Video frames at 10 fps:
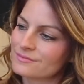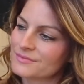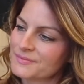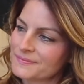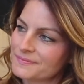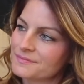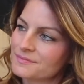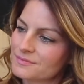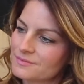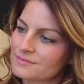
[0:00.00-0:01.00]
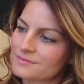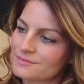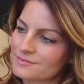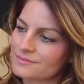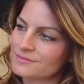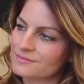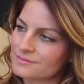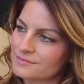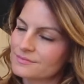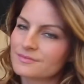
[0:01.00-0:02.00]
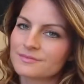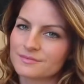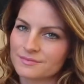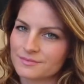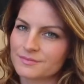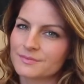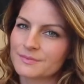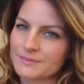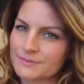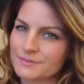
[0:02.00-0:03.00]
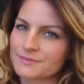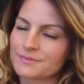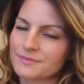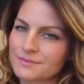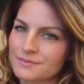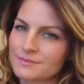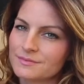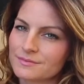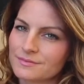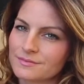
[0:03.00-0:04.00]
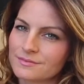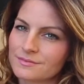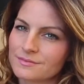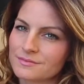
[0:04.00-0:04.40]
This person isn't speaking.